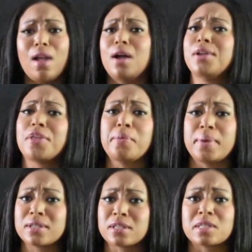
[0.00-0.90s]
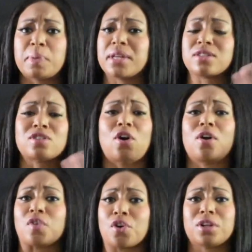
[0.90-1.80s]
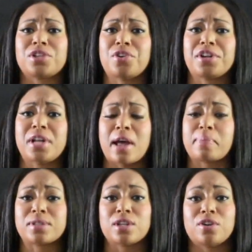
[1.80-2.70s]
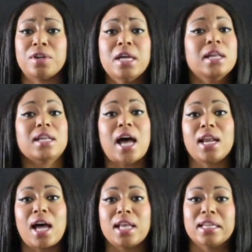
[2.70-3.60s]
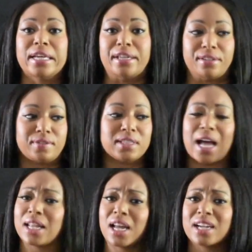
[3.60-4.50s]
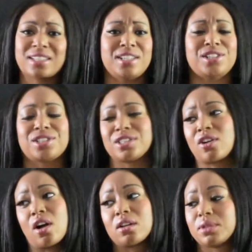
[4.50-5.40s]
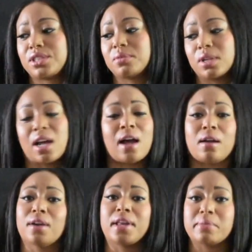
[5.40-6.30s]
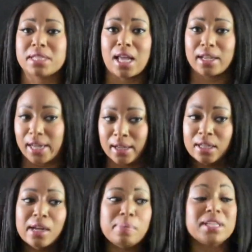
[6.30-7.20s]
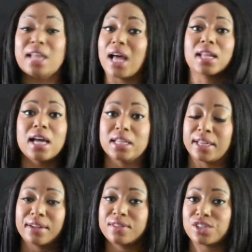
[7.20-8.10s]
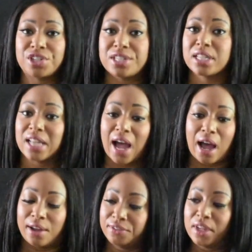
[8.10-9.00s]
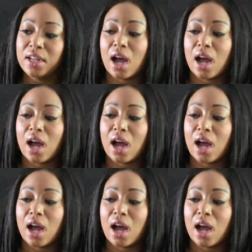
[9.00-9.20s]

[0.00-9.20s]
Another big suspense solved early on in the episode. Lala lives. Lala Keisha, call her what she want. I, her name is Lala. But Lala lives. She's alive.